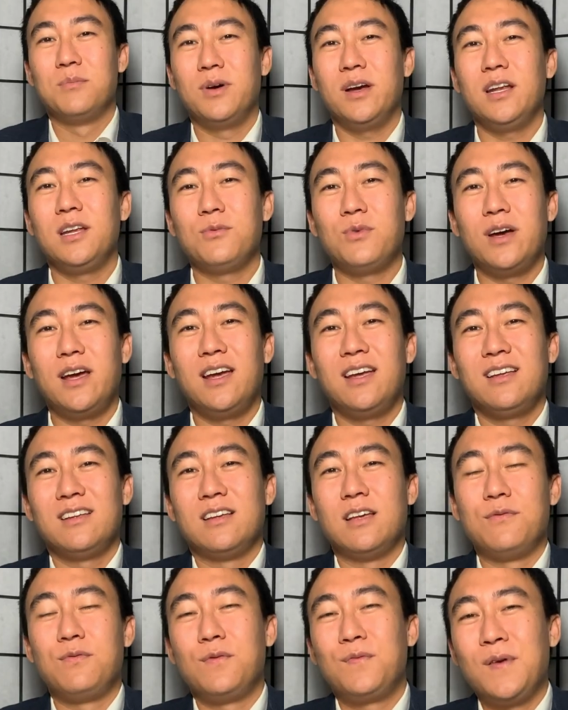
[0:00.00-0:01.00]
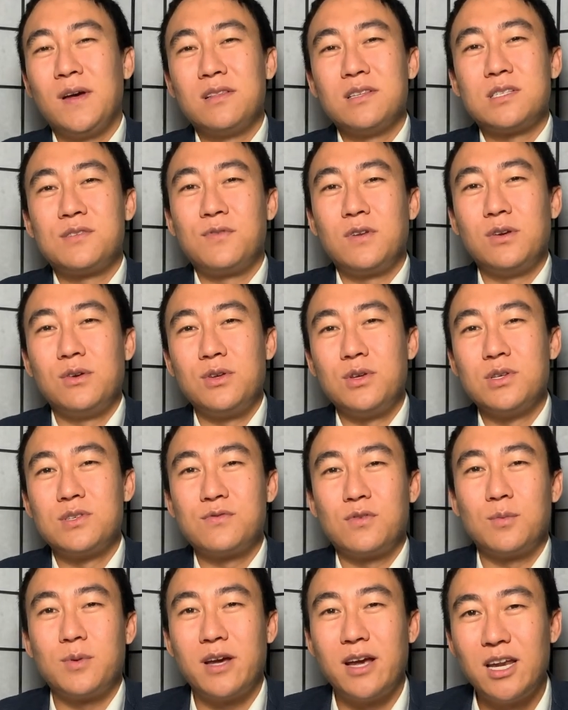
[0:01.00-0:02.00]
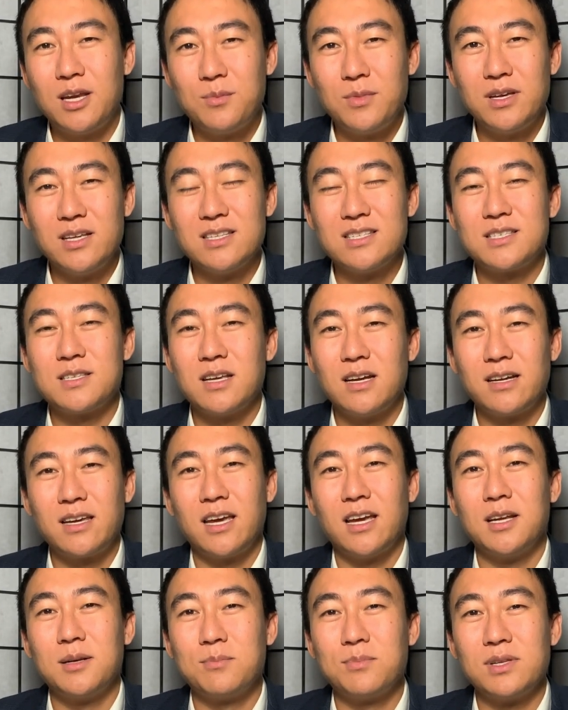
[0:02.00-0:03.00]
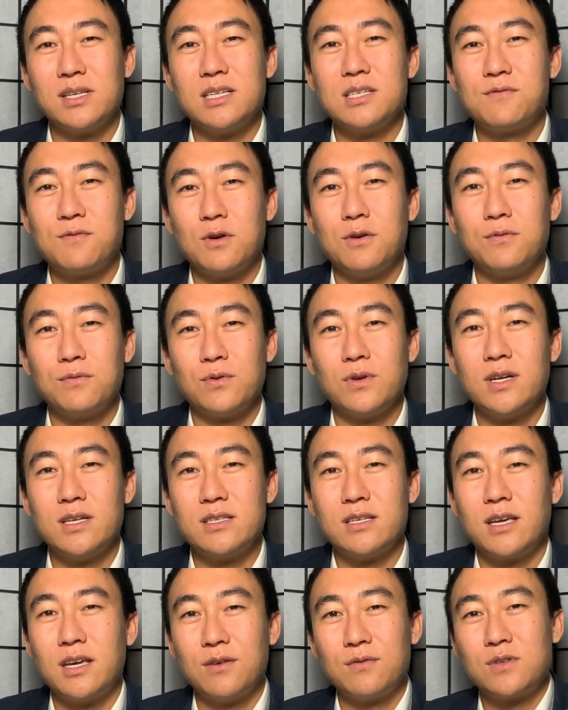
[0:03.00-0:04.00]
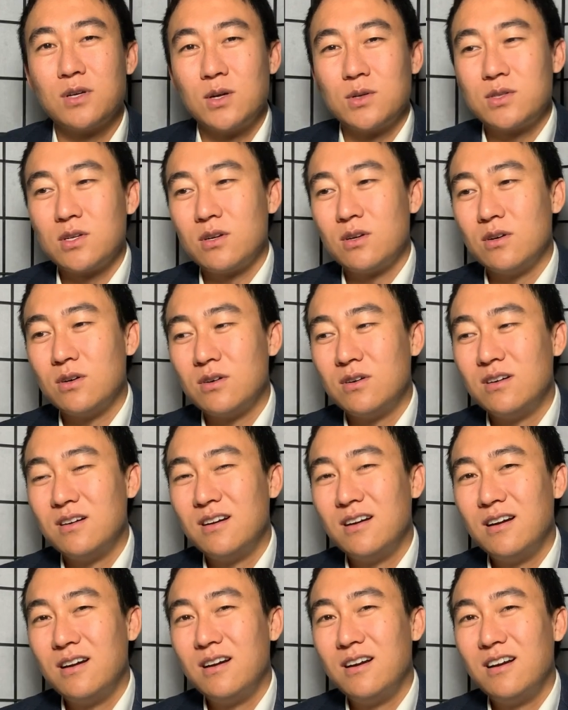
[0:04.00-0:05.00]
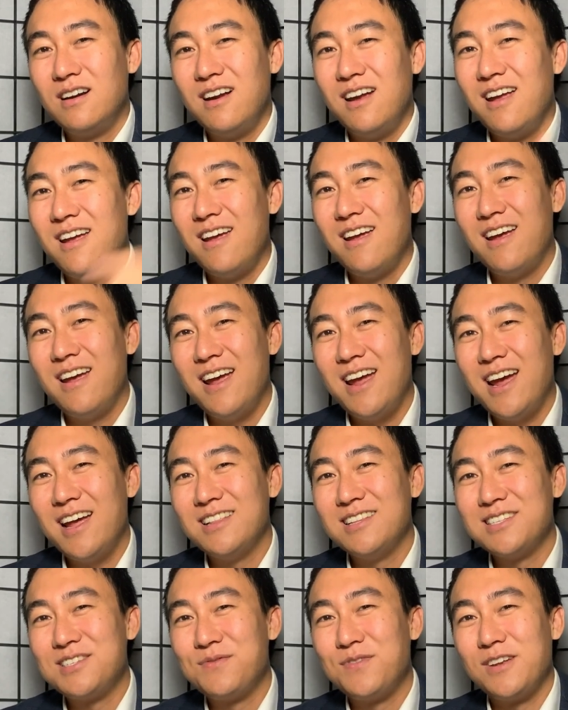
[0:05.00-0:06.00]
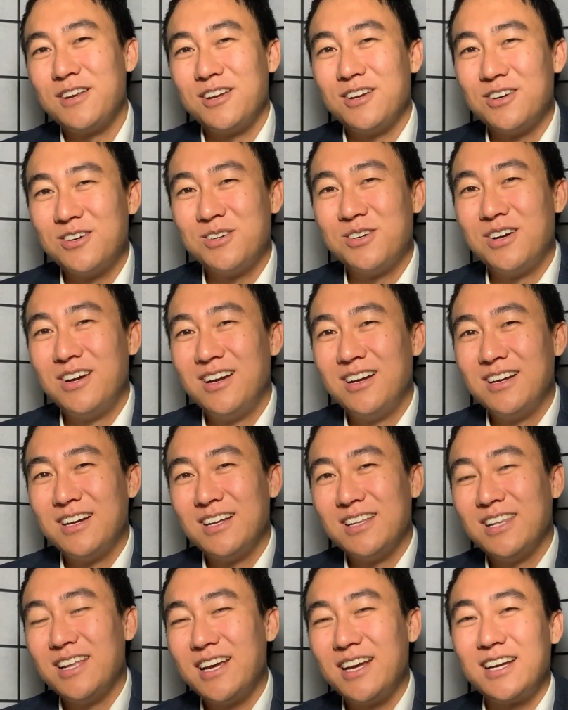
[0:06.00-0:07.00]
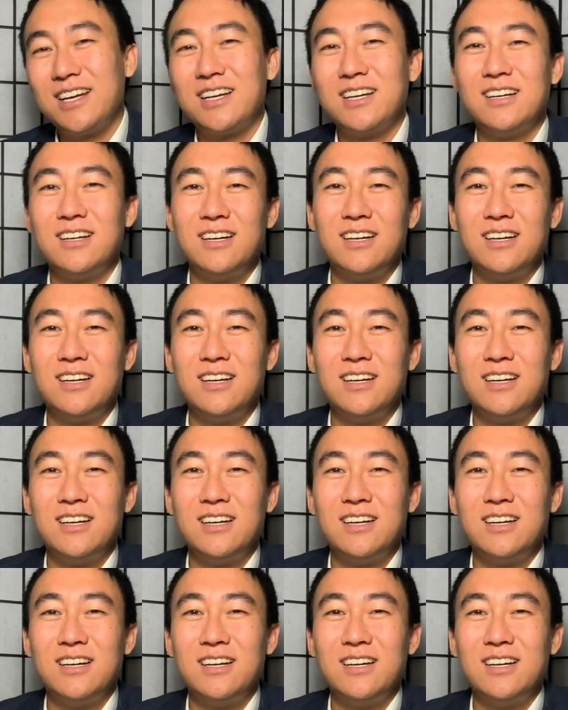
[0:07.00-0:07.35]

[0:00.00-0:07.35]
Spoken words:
But anyway, if you found this video useful by any means, again, please feel free to give Totoro and this video a like.